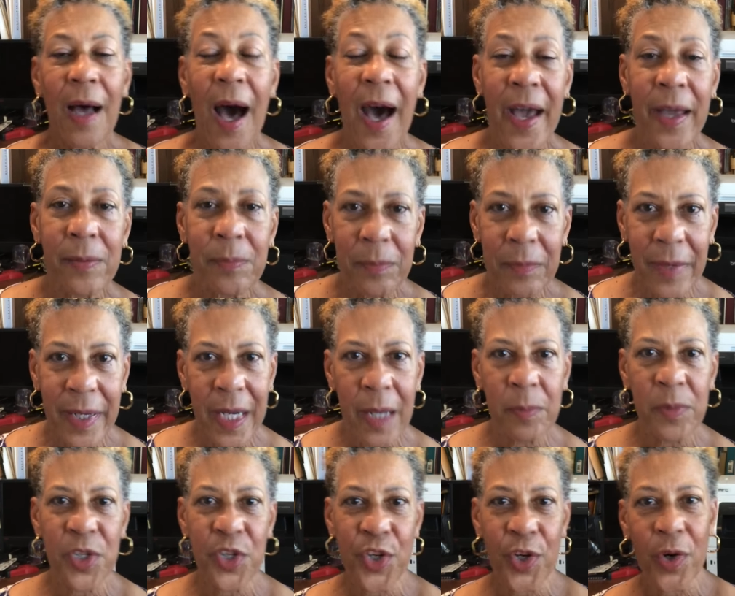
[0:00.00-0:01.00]
Hi, my
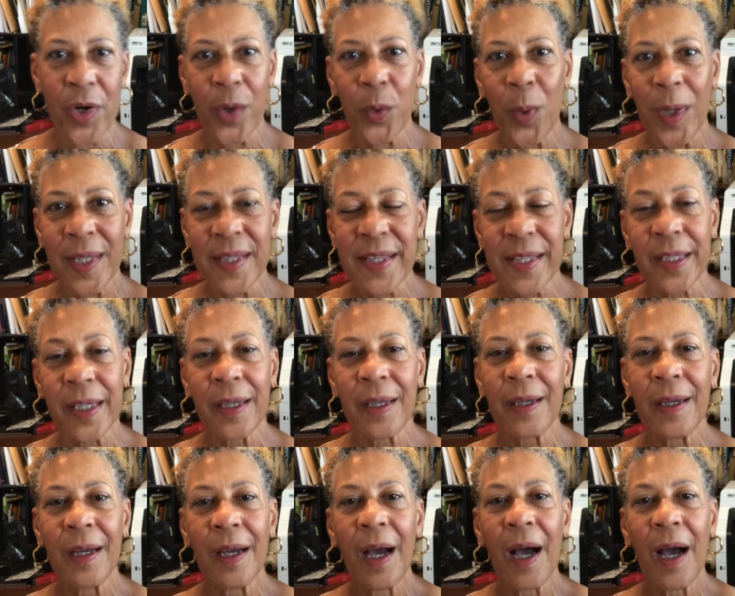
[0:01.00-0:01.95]
name is Sherre Wesley.